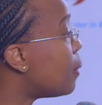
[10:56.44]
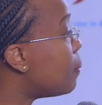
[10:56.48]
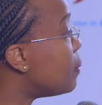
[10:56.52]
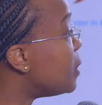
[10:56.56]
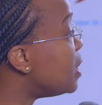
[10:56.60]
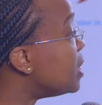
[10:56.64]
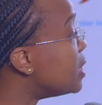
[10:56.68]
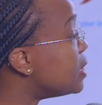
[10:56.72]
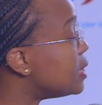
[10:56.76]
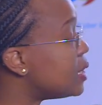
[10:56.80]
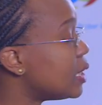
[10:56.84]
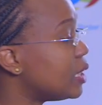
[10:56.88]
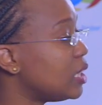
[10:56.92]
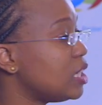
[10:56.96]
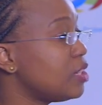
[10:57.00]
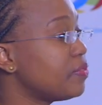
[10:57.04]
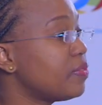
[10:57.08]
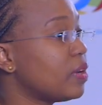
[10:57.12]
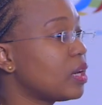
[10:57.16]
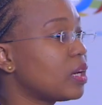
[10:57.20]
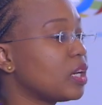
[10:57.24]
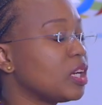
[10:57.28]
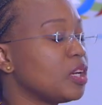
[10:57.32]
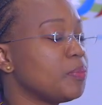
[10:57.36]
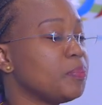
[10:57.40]
in
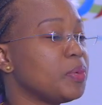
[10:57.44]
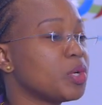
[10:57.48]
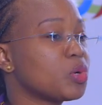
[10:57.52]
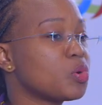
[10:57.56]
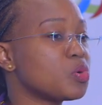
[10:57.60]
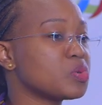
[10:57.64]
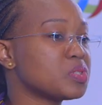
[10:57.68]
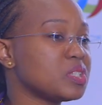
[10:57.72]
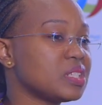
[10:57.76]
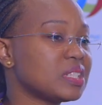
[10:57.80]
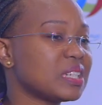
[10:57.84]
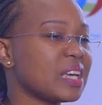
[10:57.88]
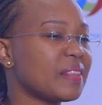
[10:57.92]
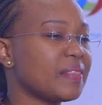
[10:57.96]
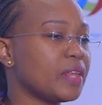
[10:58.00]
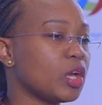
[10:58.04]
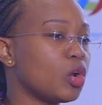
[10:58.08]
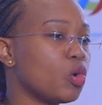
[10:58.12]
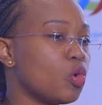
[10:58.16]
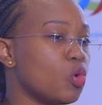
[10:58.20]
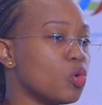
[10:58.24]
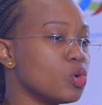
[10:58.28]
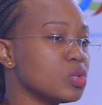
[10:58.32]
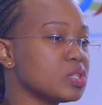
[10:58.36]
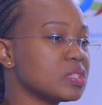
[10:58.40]
delivering, because these are the
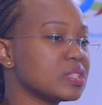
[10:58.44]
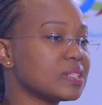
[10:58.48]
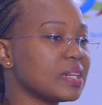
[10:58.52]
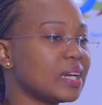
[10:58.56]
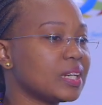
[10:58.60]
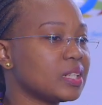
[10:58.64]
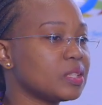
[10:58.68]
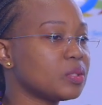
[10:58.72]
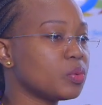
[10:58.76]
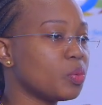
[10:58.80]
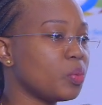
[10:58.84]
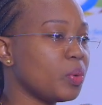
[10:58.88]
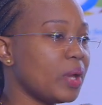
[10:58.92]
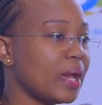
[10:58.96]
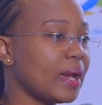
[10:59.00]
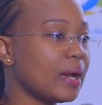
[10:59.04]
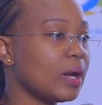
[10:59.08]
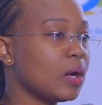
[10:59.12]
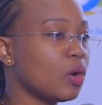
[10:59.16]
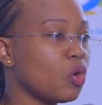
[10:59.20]
goals that we are